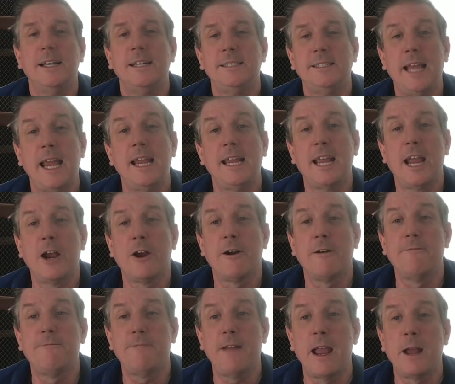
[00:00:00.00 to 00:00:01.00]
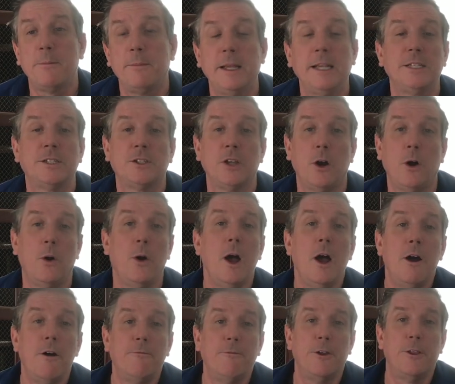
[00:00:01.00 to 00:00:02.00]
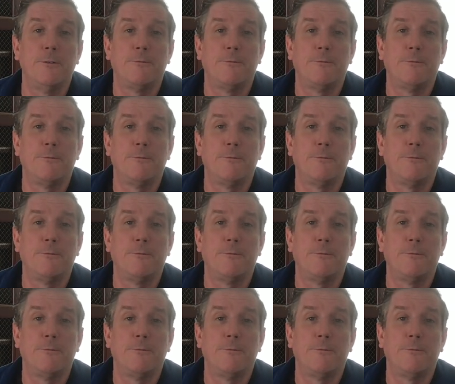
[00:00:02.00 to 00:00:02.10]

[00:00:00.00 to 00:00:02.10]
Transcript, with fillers: take care of family. So for the